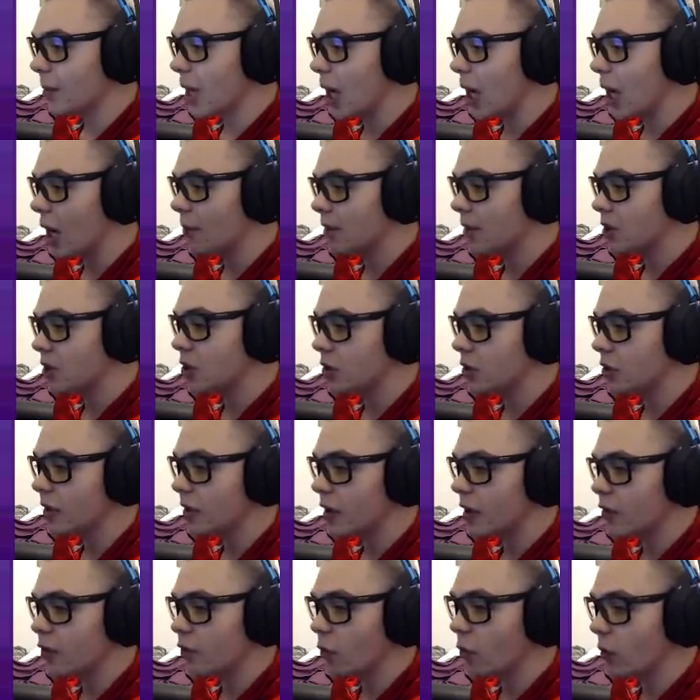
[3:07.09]
Mohamed Sanu
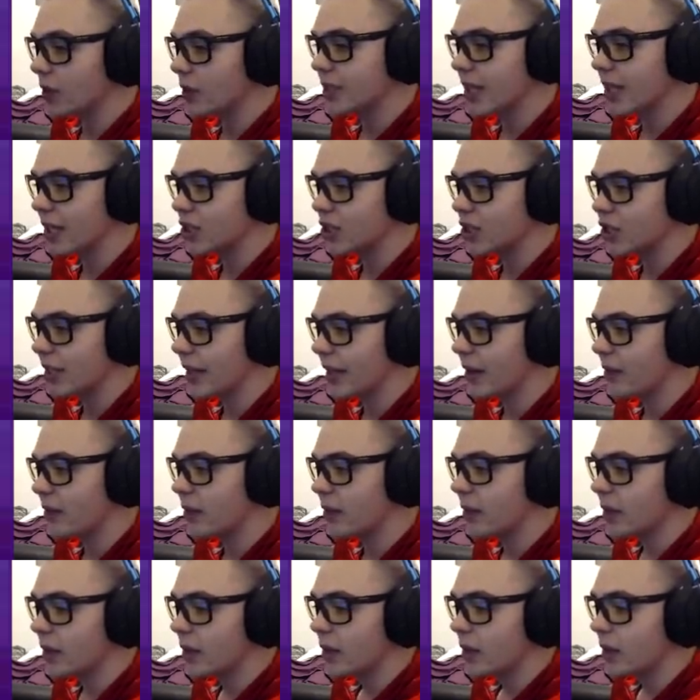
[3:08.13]
there for a touchdown.
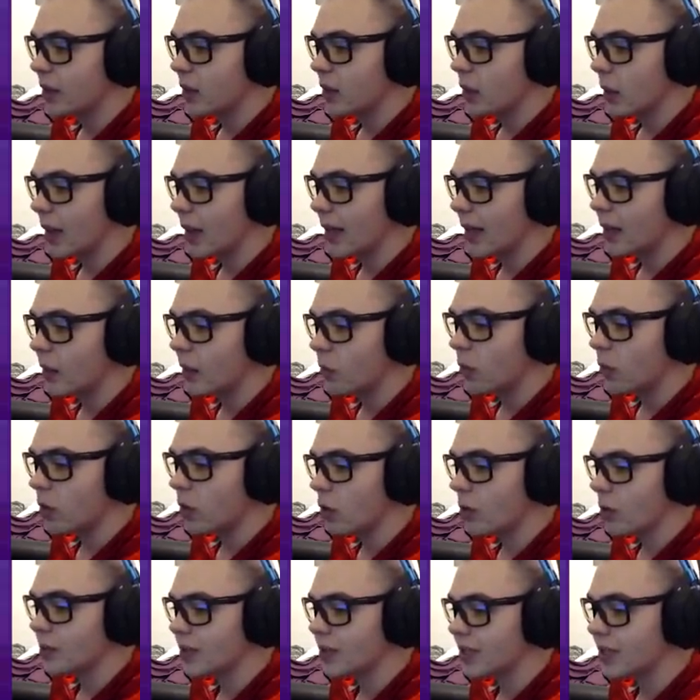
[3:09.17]
Likely will
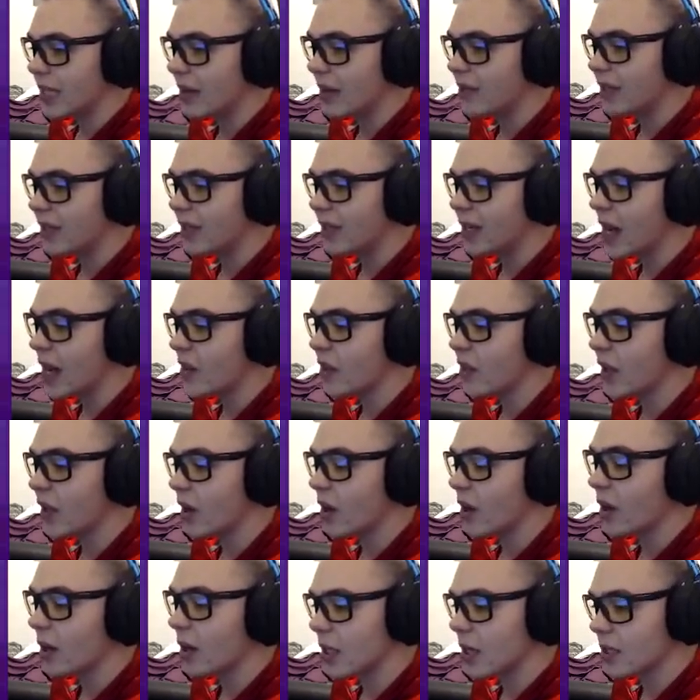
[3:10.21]
go up 7-0
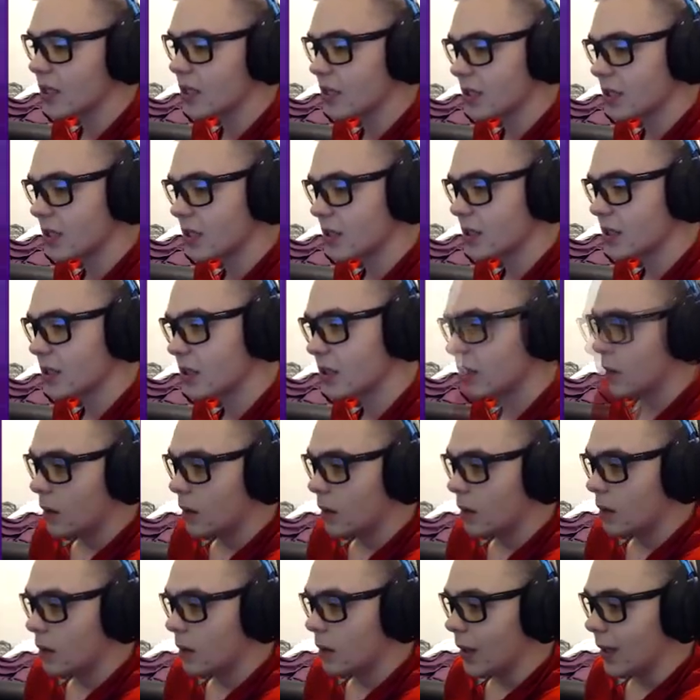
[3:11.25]
on us.
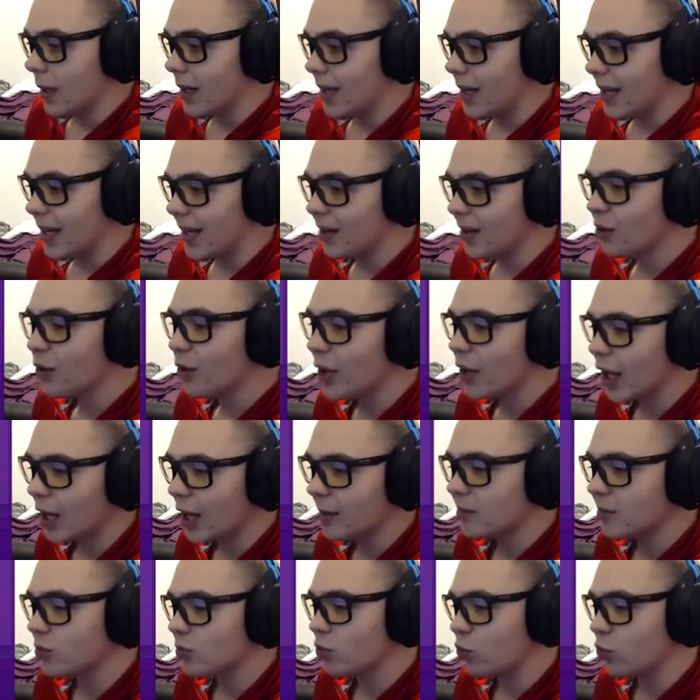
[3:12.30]
And here
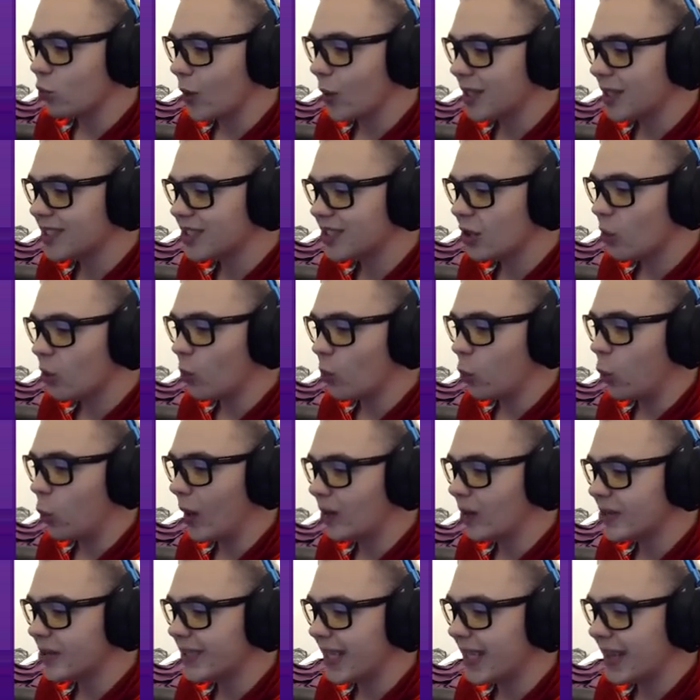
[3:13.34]
comes Russell
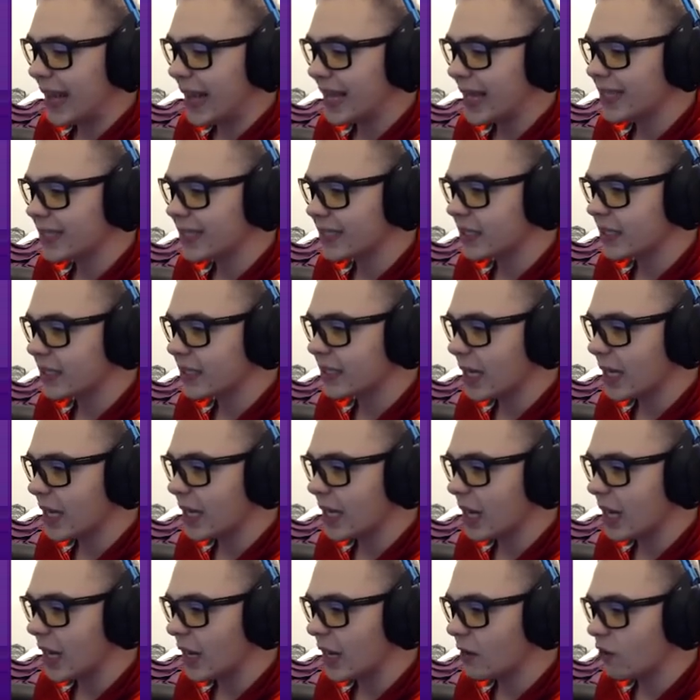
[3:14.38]
Wilson. That's a
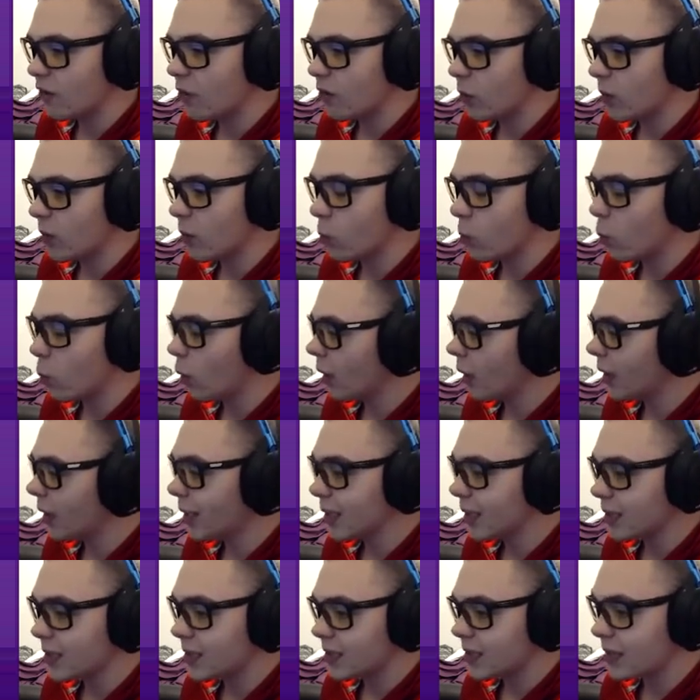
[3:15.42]
sight I've been wanting
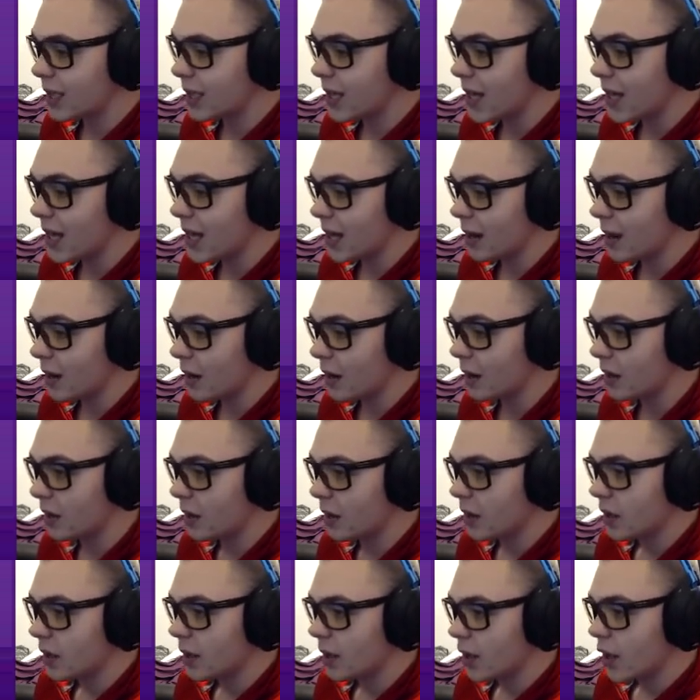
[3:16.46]
to see here.
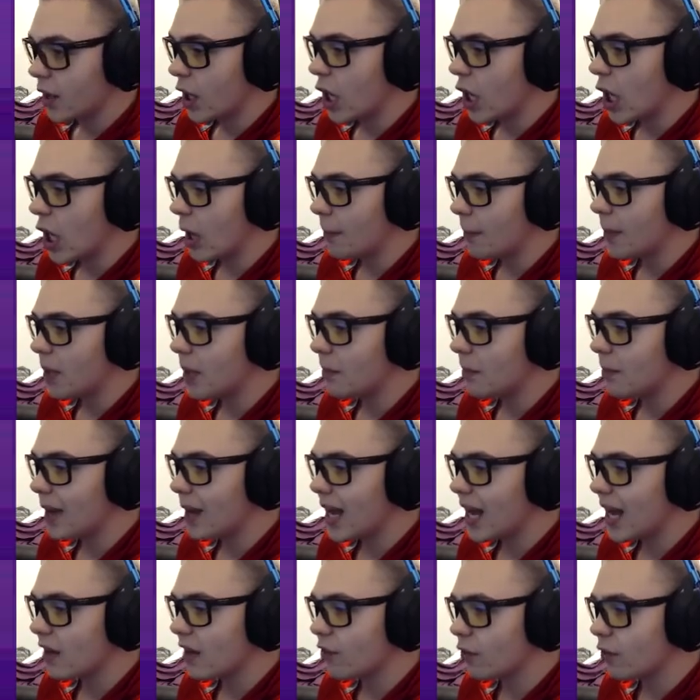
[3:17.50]
Coming
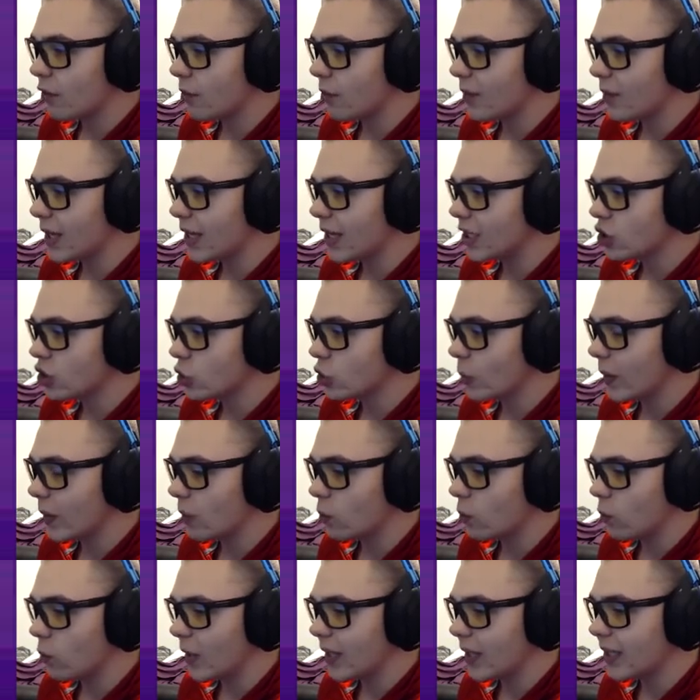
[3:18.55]
back from injury,
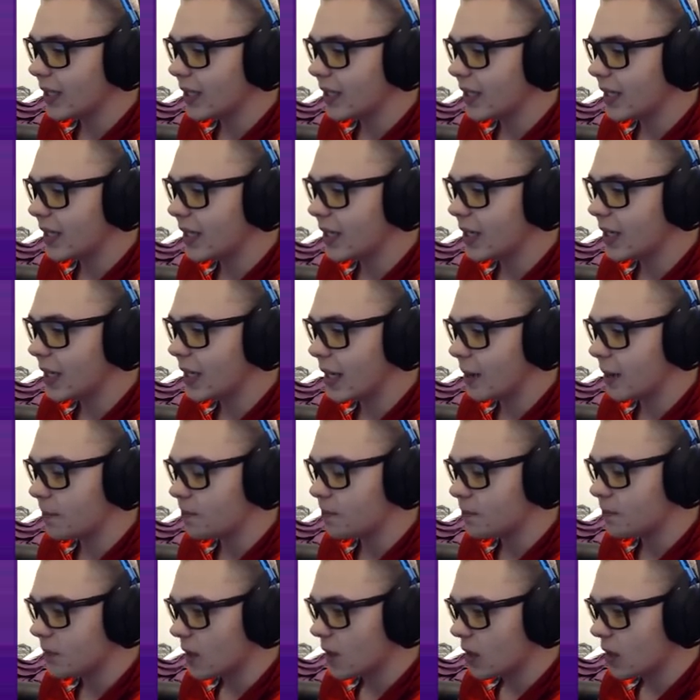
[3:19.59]
really needed him.